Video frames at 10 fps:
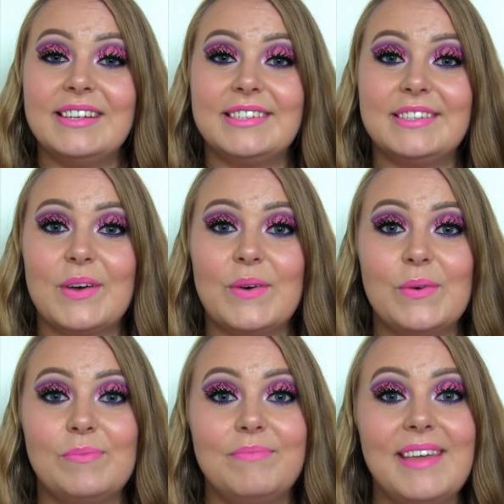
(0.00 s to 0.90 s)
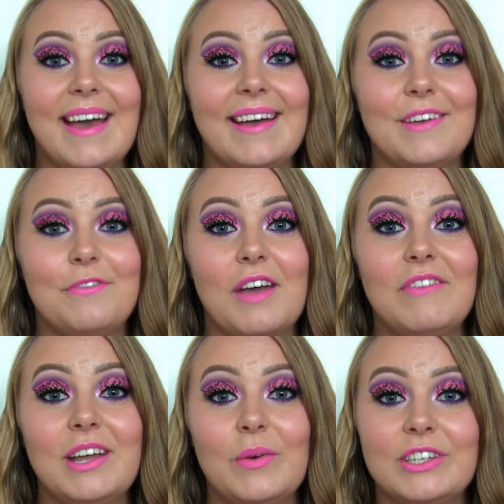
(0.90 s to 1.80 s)
So yeah, if you
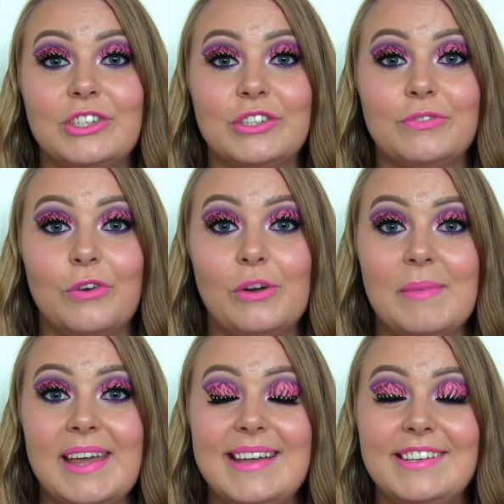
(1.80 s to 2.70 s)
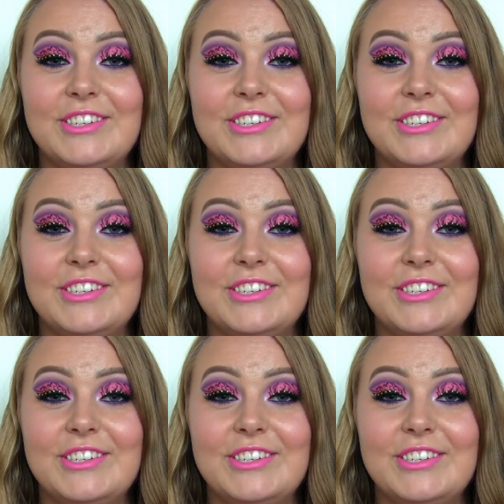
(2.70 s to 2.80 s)
have any questions for me,